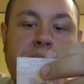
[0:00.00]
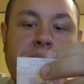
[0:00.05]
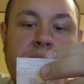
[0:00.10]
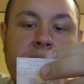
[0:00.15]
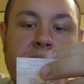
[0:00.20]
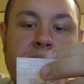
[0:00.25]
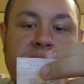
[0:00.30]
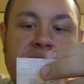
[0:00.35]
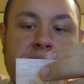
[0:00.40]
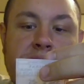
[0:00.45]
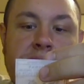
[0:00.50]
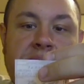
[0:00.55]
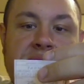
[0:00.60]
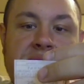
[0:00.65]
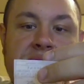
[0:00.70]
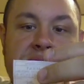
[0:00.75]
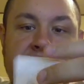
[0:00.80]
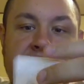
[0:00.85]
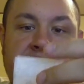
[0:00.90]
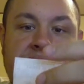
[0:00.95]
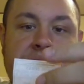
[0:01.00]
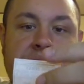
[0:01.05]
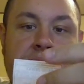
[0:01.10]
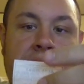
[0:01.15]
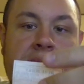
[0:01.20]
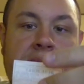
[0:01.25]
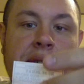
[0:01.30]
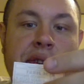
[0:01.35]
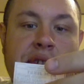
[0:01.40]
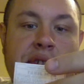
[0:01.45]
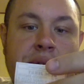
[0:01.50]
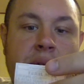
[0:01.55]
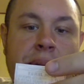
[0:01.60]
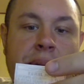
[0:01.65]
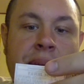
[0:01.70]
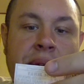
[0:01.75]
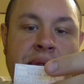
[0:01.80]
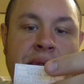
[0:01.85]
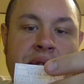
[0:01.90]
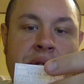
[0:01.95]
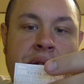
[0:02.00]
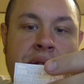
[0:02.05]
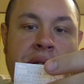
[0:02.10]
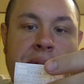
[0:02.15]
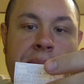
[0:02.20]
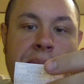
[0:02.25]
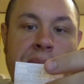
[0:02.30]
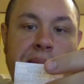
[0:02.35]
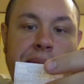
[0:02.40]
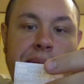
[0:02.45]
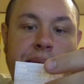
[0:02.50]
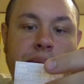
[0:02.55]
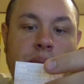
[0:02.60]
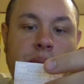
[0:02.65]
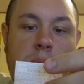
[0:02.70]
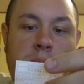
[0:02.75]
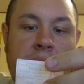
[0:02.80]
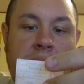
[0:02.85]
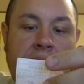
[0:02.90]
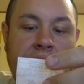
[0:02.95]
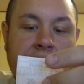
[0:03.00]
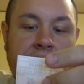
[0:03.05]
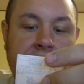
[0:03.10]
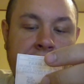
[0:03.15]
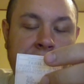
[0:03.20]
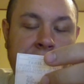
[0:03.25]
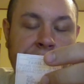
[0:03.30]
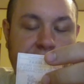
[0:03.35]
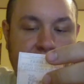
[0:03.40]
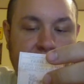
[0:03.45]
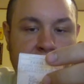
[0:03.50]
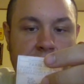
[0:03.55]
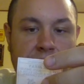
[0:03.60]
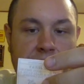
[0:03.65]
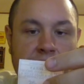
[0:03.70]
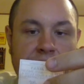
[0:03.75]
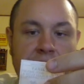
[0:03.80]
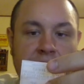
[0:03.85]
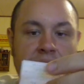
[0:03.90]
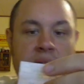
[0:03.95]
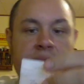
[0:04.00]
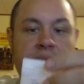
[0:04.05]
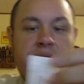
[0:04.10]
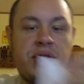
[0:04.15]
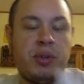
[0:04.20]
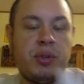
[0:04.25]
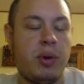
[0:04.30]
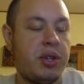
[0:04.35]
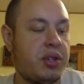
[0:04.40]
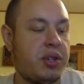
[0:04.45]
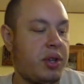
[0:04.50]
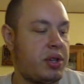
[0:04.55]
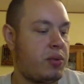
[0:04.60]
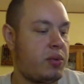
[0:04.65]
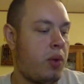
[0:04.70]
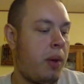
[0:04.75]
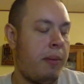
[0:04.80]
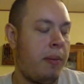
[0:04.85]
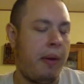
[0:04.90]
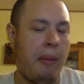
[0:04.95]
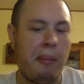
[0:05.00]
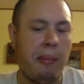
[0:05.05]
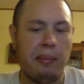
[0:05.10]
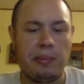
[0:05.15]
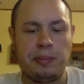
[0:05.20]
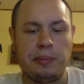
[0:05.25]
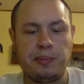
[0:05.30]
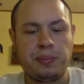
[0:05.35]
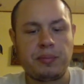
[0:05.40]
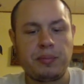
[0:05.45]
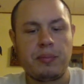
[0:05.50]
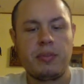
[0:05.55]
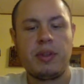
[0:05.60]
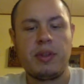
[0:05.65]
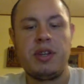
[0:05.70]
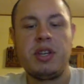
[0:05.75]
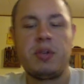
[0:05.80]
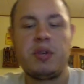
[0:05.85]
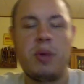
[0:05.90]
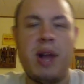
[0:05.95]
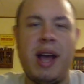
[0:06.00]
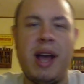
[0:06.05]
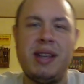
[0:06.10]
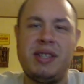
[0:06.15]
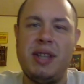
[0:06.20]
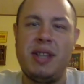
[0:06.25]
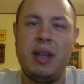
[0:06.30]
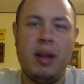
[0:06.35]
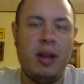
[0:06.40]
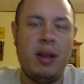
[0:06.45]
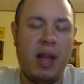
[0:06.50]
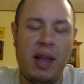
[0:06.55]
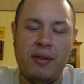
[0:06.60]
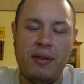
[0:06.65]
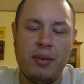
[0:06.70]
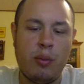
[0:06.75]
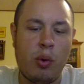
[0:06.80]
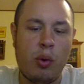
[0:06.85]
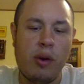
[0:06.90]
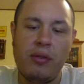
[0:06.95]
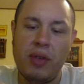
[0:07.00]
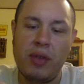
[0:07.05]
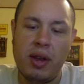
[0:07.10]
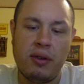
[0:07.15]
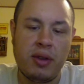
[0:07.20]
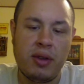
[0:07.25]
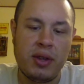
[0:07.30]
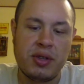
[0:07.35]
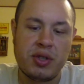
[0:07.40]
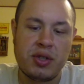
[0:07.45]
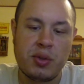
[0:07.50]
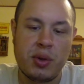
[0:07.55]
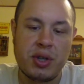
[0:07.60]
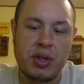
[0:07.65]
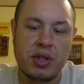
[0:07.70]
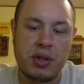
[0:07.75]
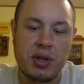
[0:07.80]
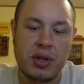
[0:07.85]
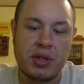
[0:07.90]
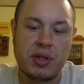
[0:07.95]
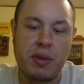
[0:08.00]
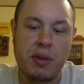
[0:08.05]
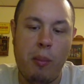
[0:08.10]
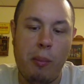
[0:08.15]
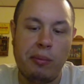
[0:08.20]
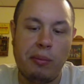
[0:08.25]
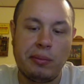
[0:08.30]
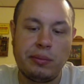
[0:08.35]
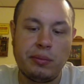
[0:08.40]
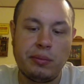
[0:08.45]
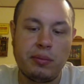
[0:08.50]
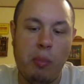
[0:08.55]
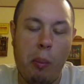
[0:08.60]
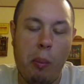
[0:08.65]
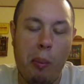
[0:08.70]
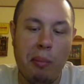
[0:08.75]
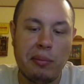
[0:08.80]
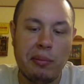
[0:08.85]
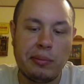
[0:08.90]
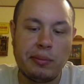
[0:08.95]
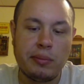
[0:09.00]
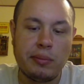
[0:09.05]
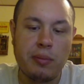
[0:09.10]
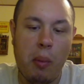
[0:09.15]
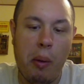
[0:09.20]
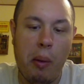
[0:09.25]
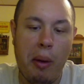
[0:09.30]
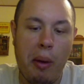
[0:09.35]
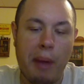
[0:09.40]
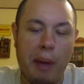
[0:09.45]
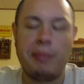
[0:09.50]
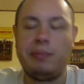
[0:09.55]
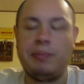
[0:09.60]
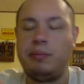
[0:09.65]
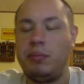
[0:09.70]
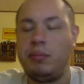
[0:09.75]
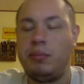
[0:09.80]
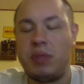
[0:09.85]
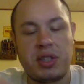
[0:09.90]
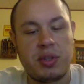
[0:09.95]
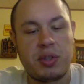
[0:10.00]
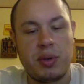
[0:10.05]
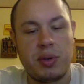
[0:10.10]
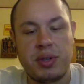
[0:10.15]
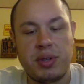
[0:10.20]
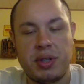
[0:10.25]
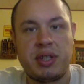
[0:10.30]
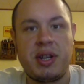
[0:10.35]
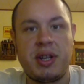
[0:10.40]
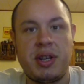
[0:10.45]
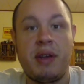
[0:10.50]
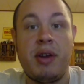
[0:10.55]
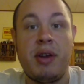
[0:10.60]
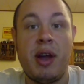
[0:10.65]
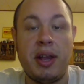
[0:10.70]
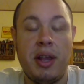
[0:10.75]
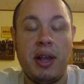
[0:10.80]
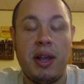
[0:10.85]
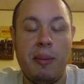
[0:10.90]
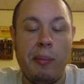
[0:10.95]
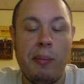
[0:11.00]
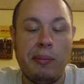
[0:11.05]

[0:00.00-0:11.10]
I'm assuming this is just the regular straight beef jerky, not the flavored soy sauce one, but this one has even more flavor than soy sauce. I'm not soy sauce, teriyaki.